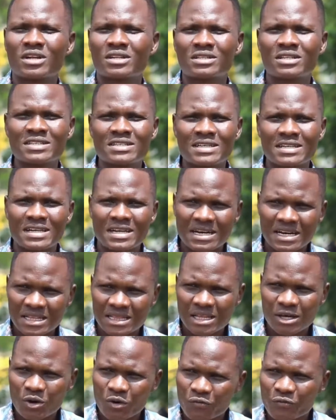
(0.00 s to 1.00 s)
But this is
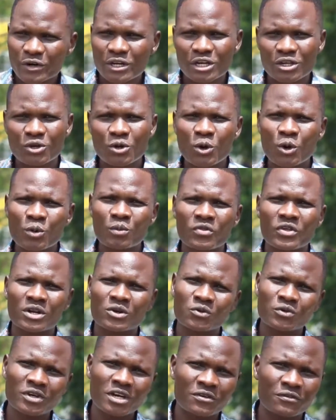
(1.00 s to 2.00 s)
another orphanage home
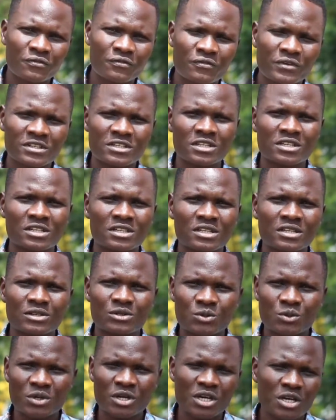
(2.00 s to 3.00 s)
that we are visiting
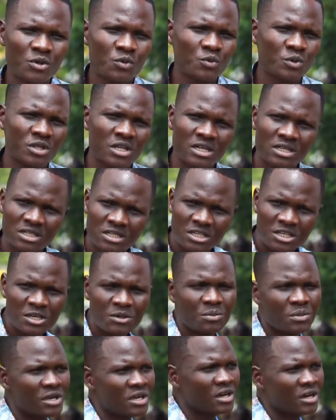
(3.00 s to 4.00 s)
today with a
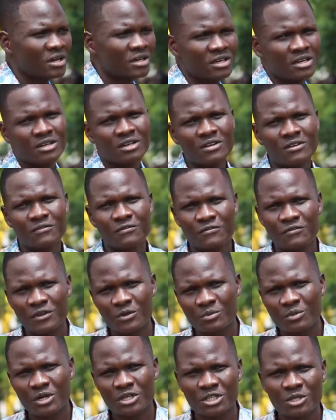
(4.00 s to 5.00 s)
team here again,
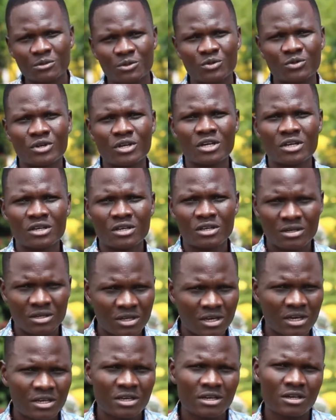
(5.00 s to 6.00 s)
Feed My Sheep today in
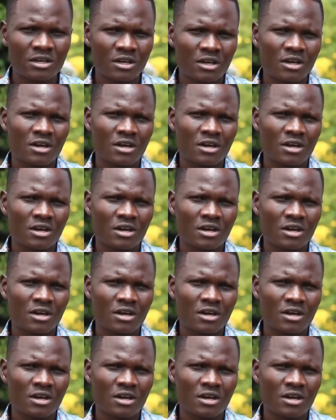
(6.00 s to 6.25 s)
Kenya.